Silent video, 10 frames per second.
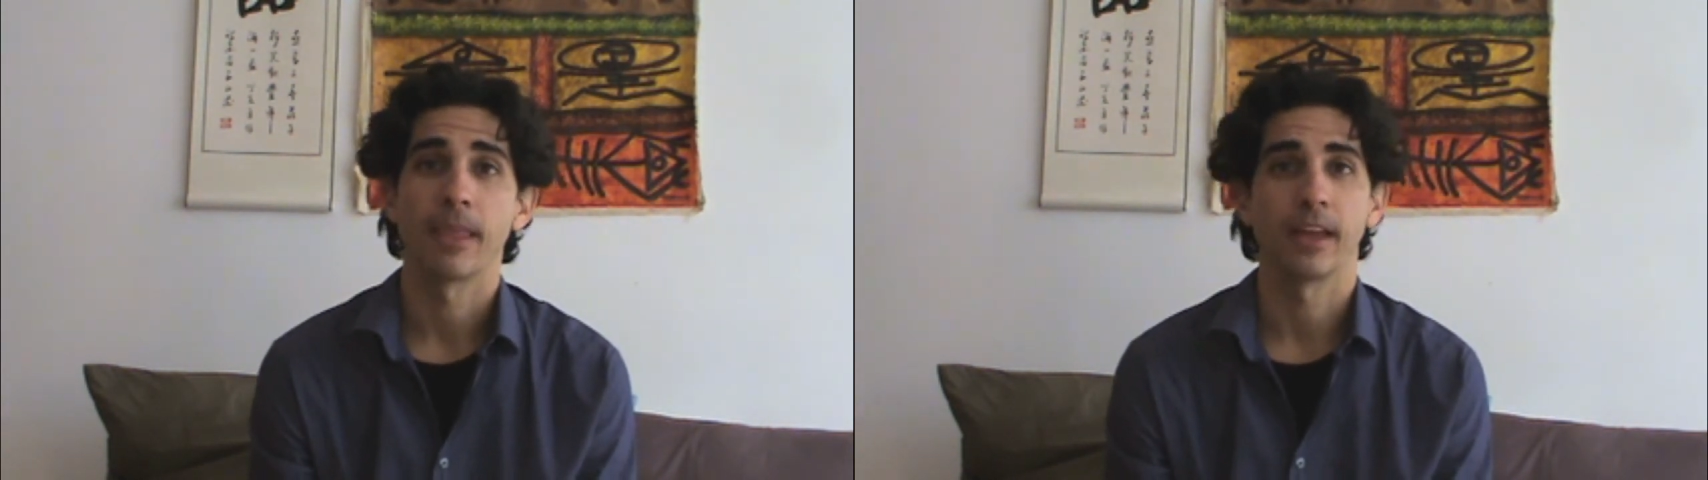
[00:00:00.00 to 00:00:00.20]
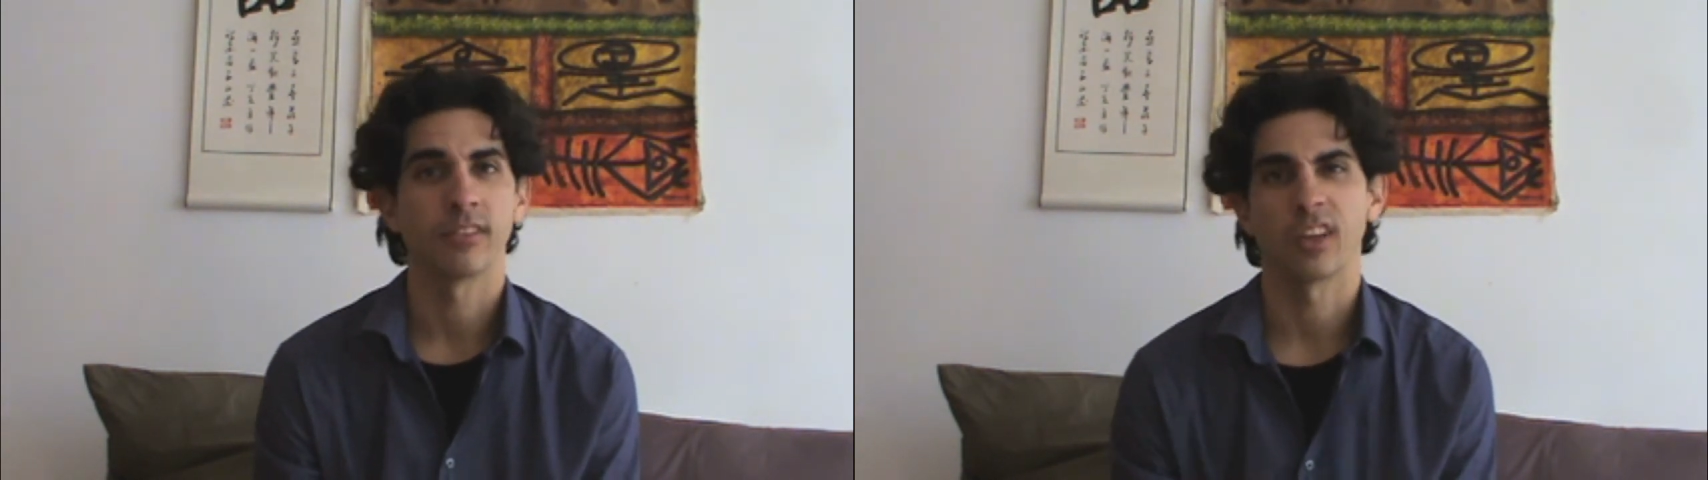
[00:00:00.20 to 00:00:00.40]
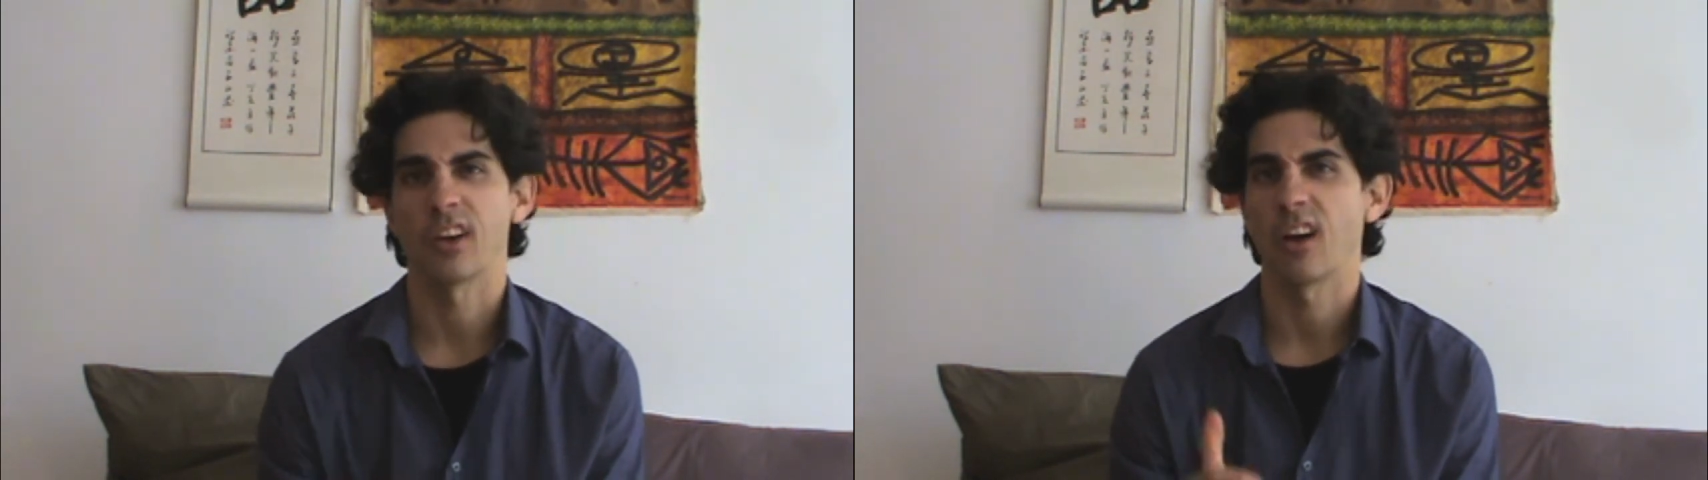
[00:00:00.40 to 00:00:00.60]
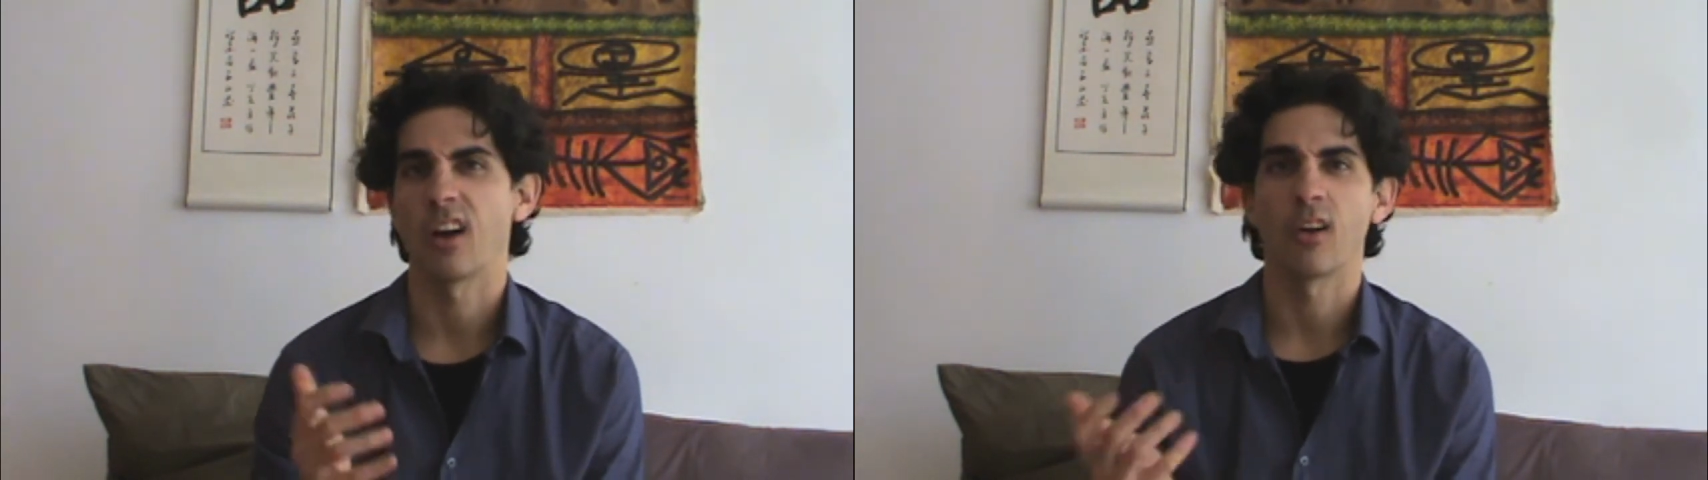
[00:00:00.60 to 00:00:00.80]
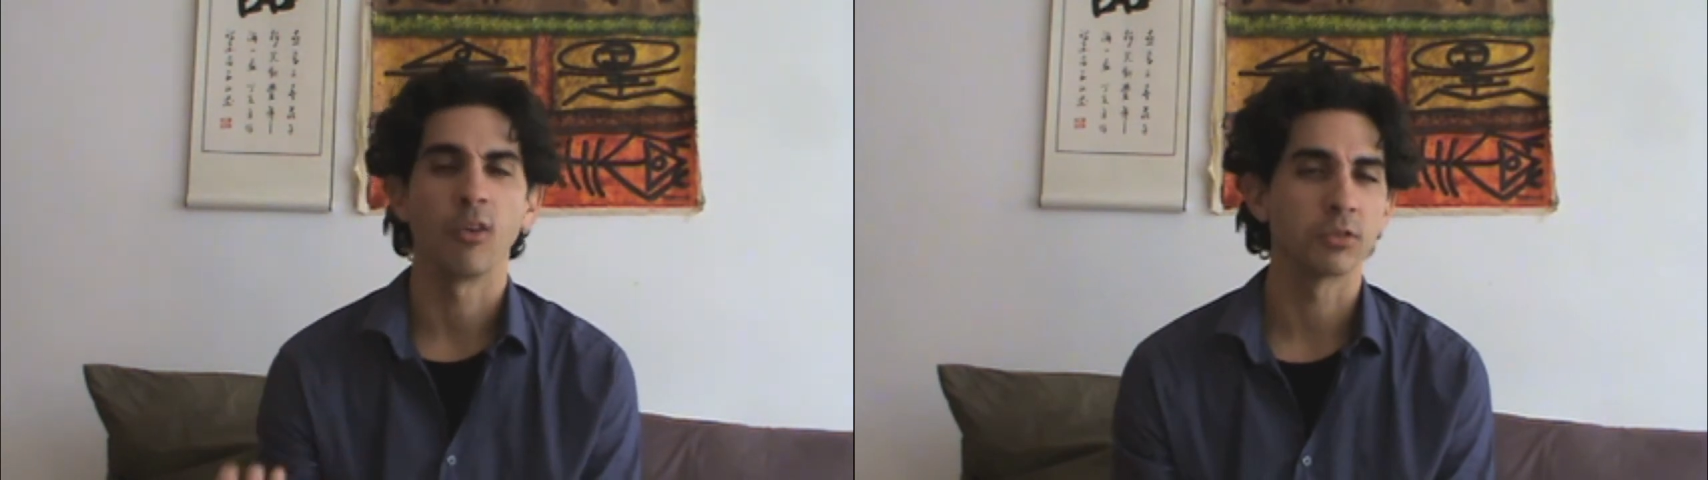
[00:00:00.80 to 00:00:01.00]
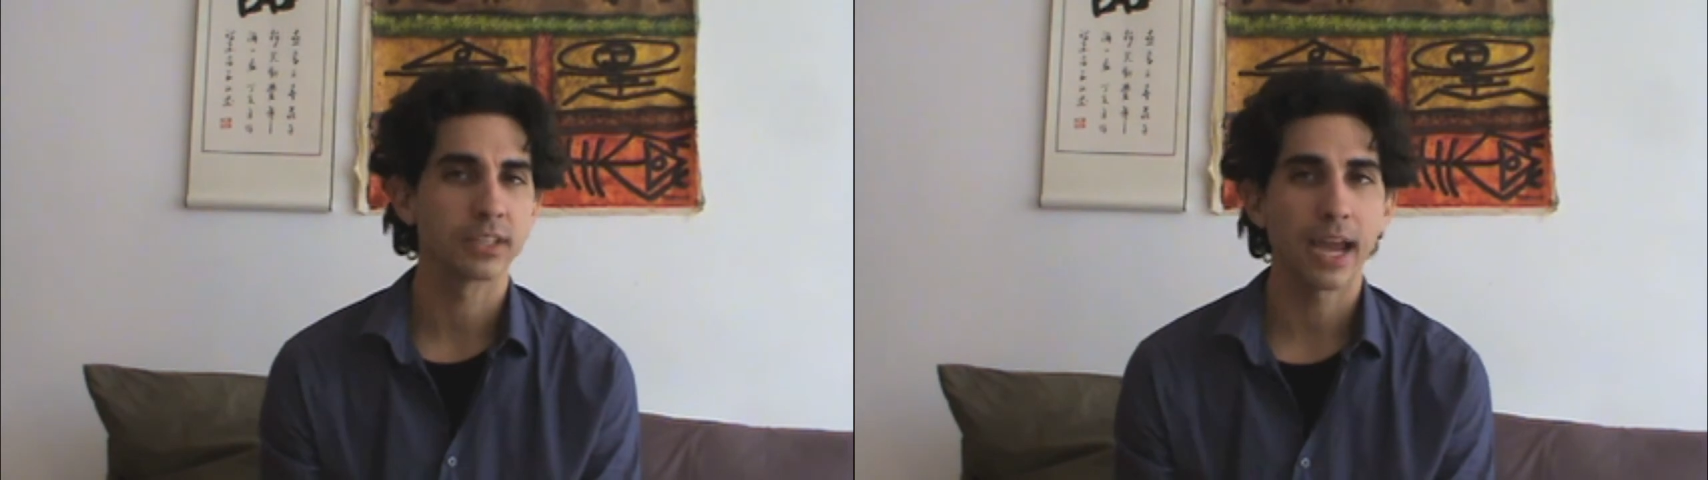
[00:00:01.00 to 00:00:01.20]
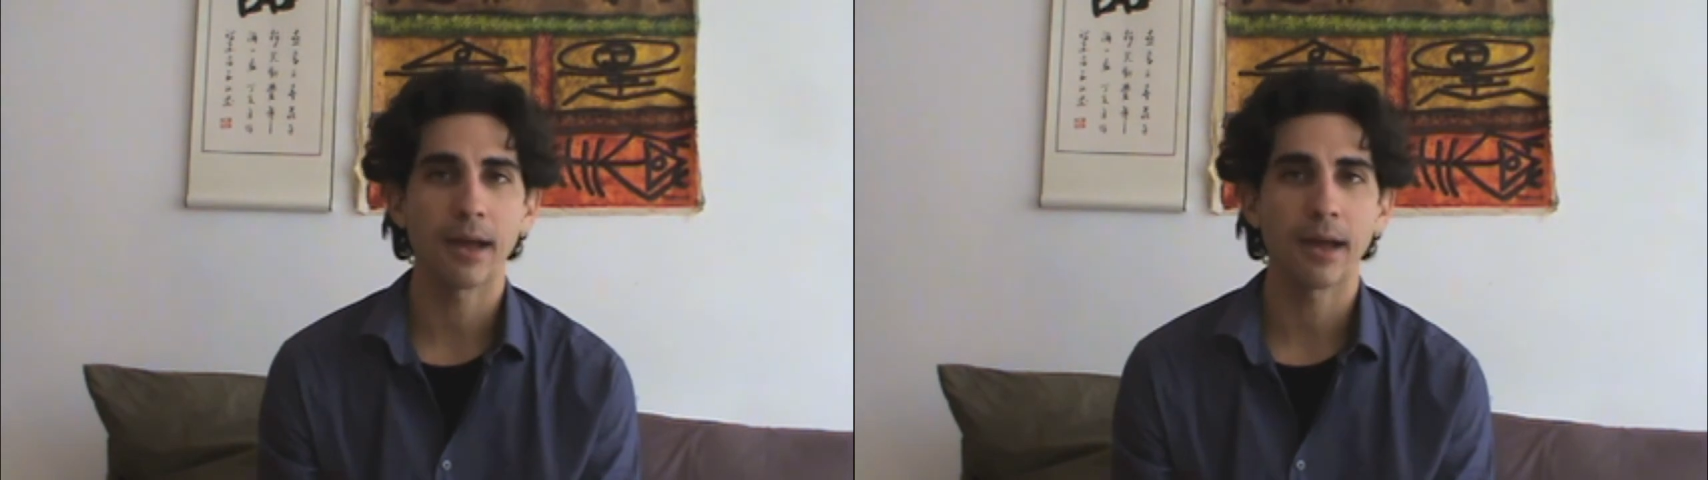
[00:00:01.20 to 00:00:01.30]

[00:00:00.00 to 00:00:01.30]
and there are old